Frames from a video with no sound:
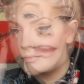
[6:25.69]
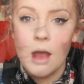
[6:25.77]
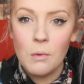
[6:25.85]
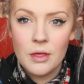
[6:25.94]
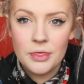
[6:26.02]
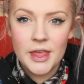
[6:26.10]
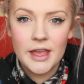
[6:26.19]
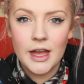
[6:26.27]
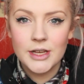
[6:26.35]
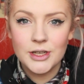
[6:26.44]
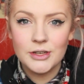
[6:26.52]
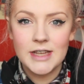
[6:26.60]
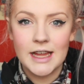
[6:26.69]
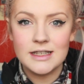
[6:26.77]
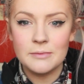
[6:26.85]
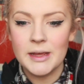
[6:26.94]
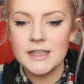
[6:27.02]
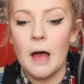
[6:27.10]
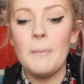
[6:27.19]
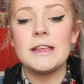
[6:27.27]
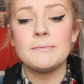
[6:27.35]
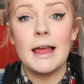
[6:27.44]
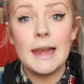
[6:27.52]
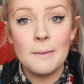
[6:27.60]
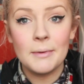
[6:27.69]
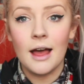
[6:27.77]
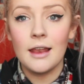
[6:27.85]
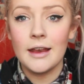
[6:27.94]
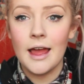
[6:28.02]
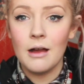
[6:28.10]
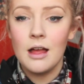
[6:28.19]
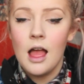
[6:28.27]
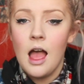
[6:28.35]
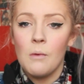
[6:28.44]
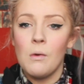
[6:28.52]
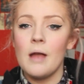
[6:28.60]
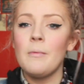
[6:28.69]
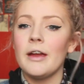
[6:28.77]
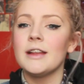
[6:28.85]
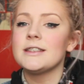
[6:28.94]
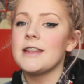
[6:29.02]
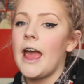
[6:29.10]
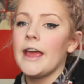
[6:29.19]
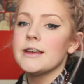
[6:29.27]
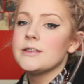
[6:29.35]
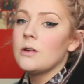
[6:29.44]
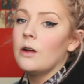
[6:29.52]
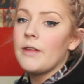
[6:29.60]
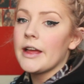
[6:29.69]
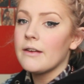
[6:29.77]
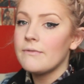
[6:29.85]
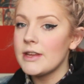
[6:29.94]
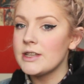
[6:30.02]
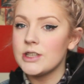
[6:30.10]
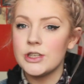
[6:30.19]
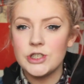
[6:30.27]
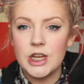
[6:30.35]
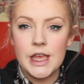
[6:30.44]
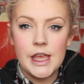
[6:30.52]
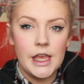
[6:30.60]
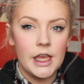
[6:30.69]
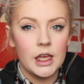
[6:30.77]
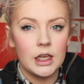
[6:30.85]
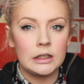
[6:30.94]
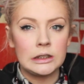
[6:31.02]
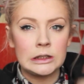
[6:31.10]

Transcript: Now one thing I do tend to mix up is my lip colour. Now what I'm wearing today is sort of like a vintagey